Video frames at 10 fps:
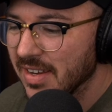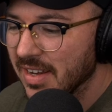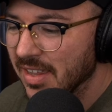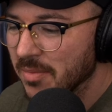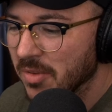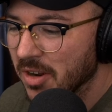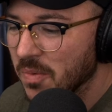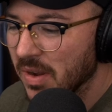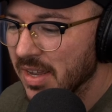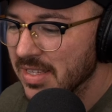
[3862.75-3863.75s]
Now that
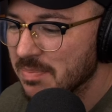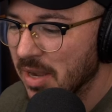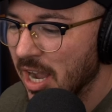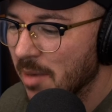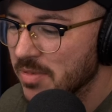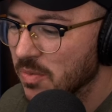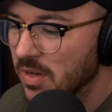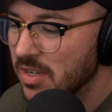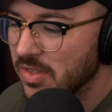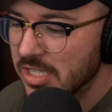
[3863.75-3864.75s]
Mark 1 has popped,
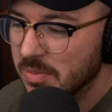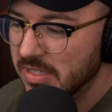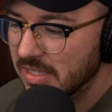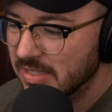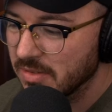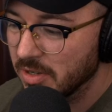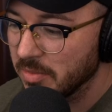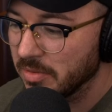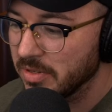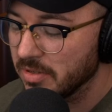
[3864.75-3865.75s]
when do you think SpaceX is going to
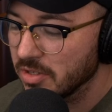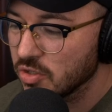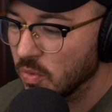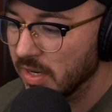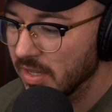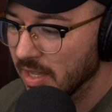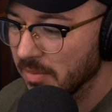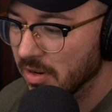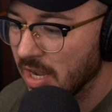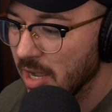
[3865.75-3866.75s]
be able to do their
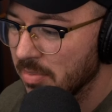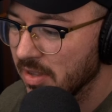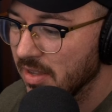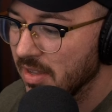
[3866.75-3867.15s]
20-kilometer hop?